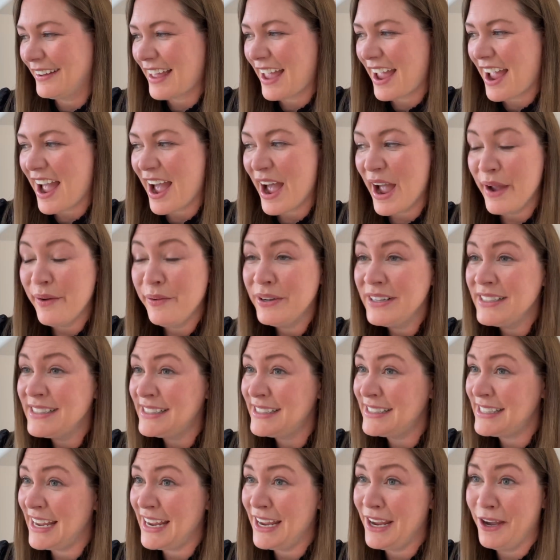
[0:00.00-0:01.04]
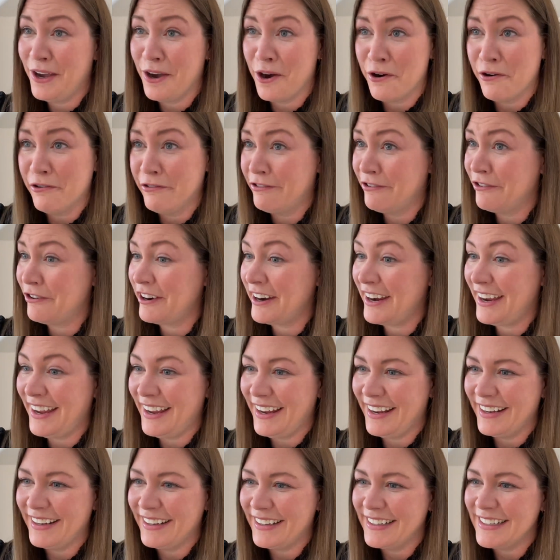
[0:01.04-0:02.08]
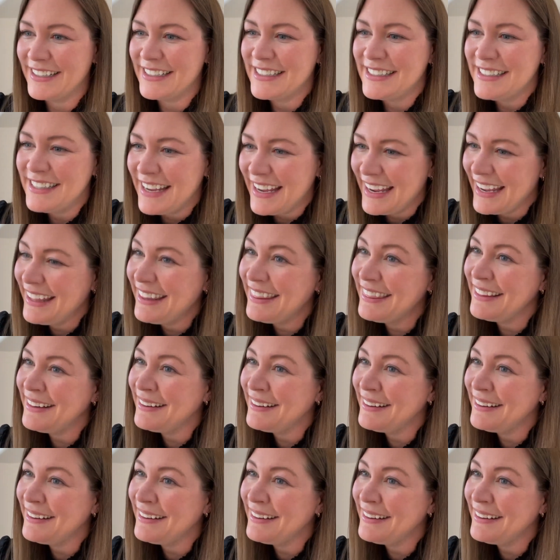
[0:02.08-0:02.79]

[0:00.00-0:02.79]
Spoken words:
I would say go for it. Take the